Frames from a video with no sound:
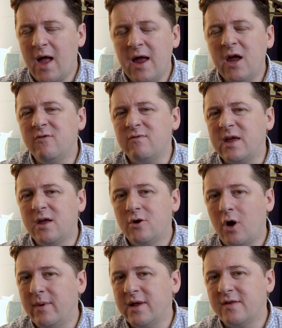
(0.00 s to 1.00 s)
angry
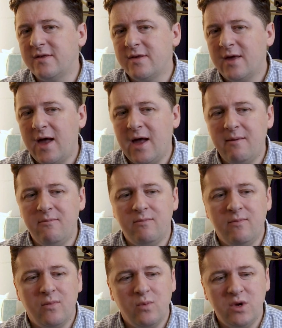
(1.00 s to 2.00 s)
comments,
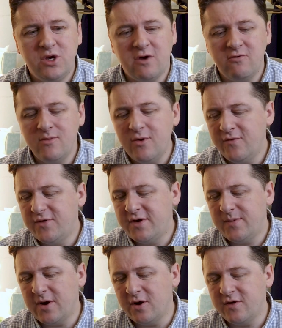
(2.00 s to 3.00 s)
which I
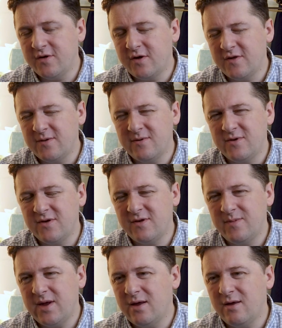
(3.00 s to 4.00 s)
removed, to be honest, because they were
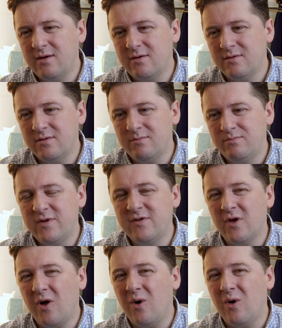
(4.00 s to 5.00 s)
just a bit
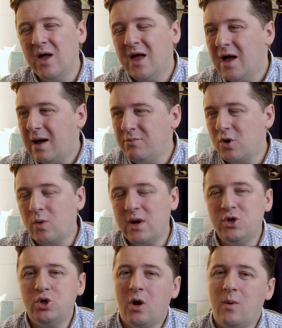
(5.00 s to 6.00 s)
bizarre. I'm not
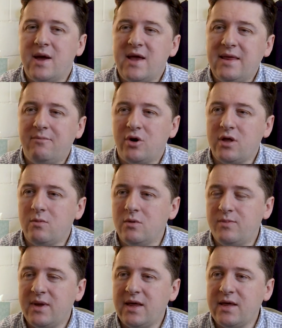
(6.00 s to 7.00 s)
quite sure why anybody
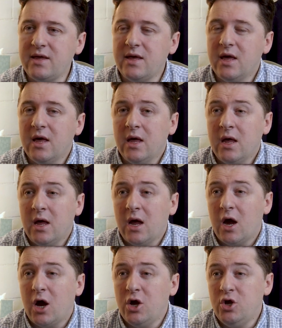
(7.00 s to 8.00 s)
would be
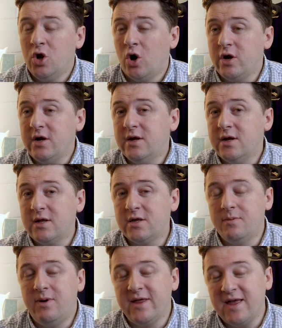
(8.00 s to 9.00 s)
annoyed at
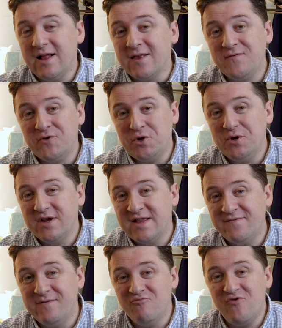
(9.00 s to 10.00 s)
somebody else for shooting
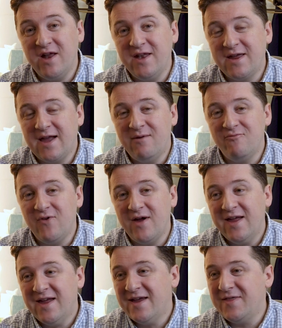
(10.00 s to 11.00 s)
a different brand of
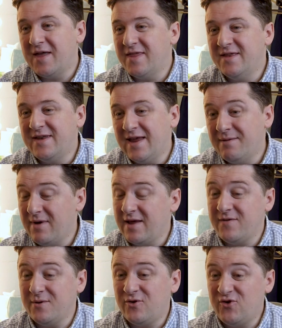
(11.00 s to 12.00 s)
camera. At the end of the day,
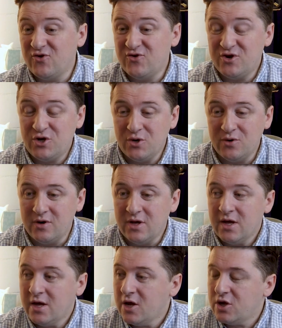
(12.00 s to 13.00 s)
my view is just a tool.
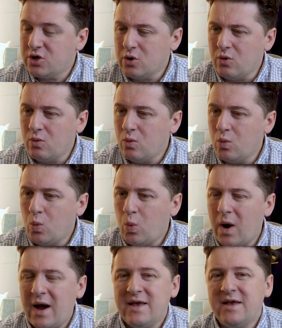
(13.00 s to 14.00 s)
So
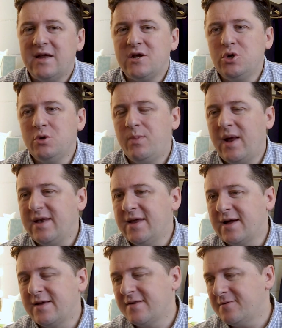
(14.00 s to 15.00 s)
why did I shoot
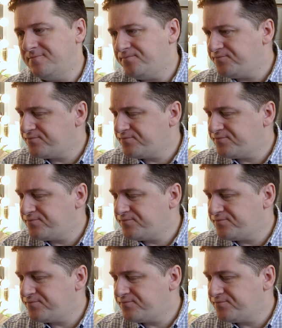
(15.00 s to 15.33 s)
Pentax?